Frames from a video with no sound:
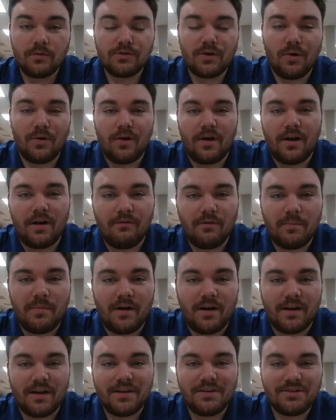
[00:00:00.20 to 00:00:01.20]
going on,
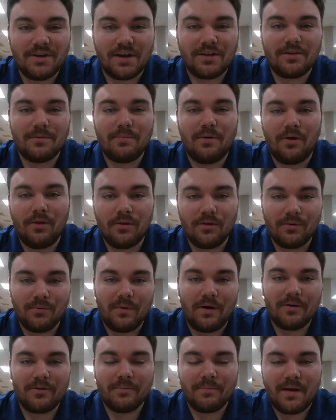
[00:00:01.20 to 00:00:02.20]
everybody? Jake the Bowler,
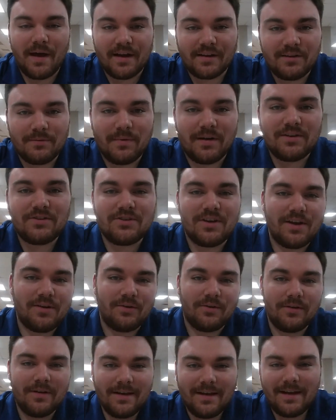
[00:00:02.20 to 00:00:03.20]
welcome back to my
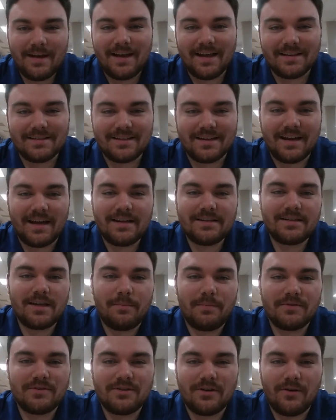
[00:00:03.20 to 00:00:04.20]
channel. In today's
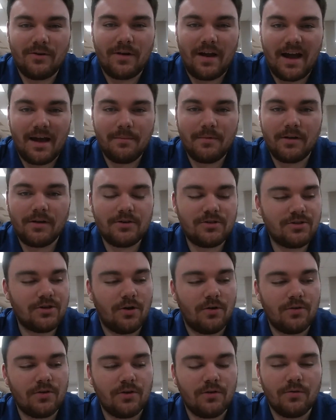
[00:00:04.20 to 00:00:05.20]
episode, I'm going to
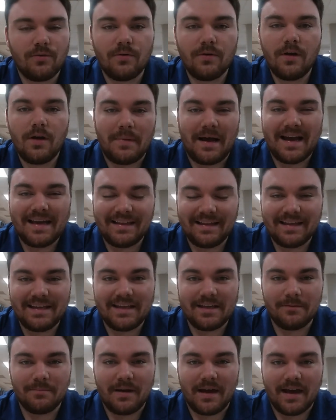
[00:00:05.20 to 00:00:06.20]
show you my
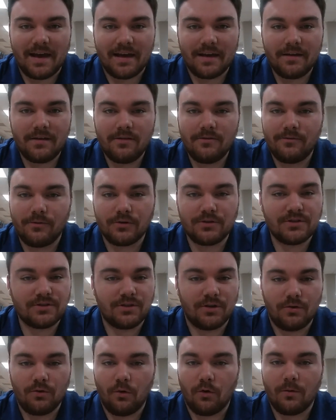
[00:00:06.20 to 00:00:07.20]
league bag for
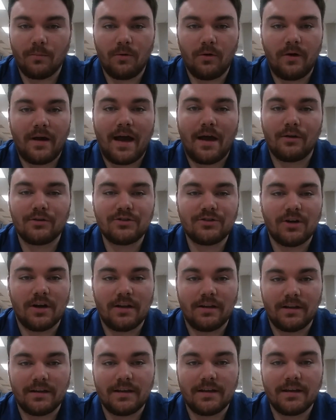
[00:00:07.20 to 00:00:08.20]
just a normal house
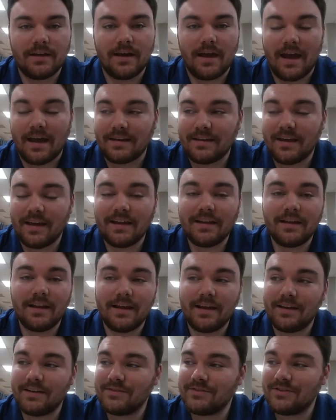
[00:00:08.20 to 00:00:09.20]
shot league at King
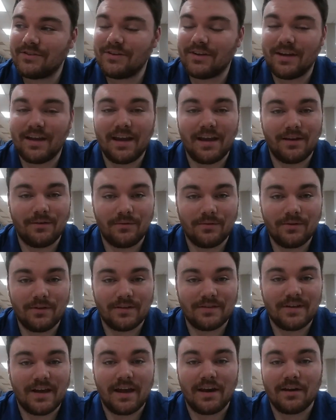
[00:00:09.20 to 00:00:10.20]
Lanes in
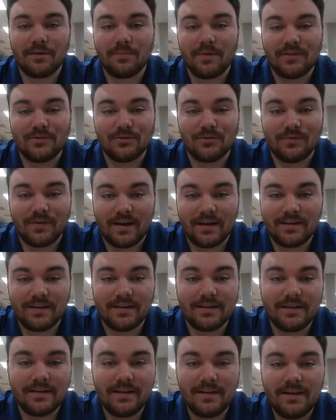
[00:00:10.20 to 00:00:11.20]
Katanning,
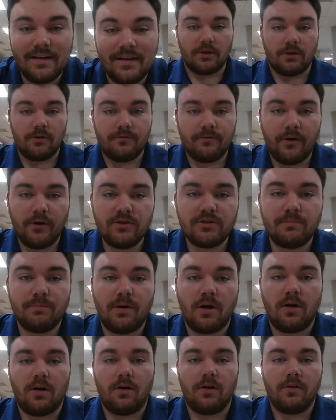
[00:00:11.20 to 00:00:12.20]
Pennsylvania. So the first
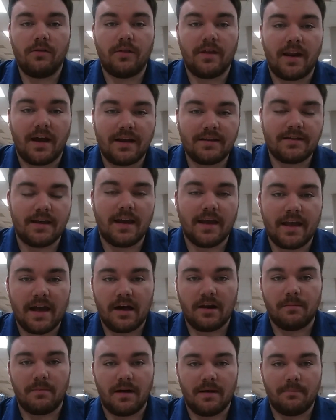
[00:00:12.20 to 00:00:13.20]
ball that I take
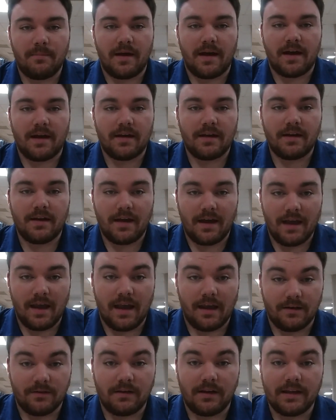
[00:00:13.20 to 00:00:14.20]
out of my bag
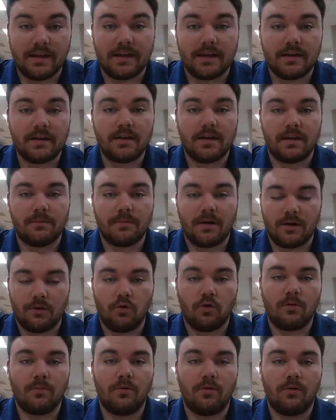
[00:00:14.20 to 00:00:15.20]
in league, in my
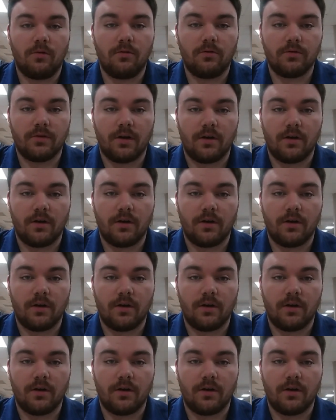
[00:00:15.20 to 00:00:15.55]
normal,